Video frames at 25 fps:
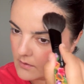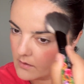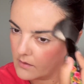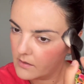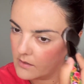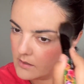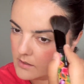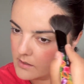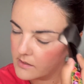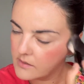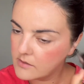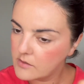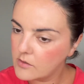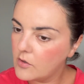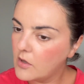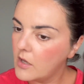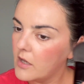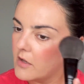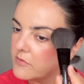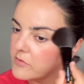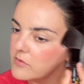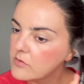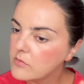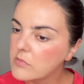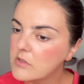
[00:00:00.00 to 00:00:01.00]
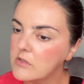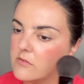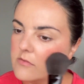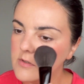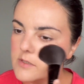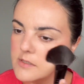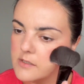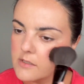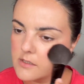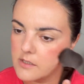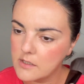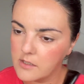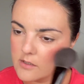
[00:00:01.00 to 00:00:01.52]
And you have to be
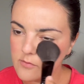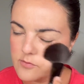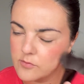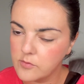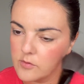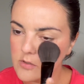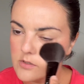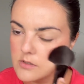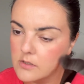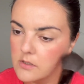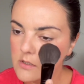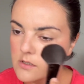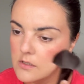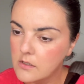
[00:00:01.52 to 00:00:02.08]
very careful